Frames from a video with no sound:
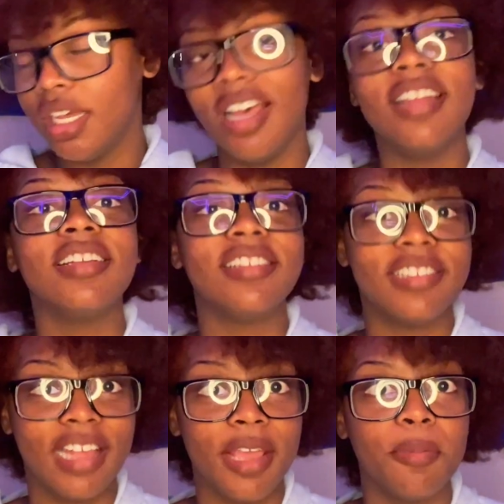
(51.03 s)
a
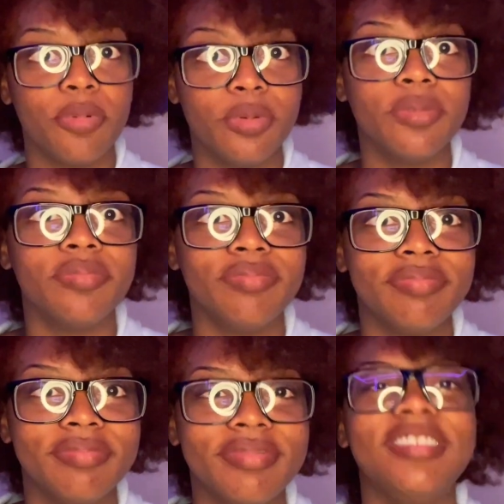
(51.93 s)
disciple.
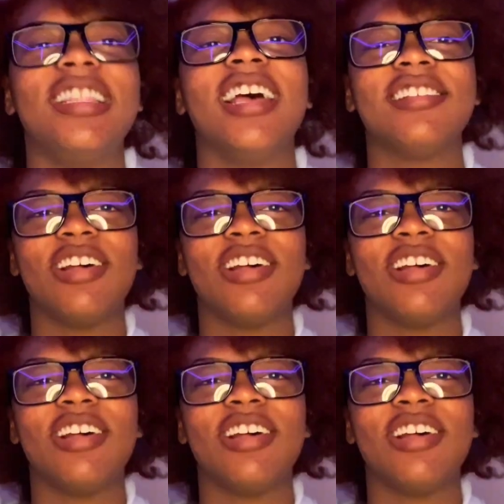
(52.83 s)
That's how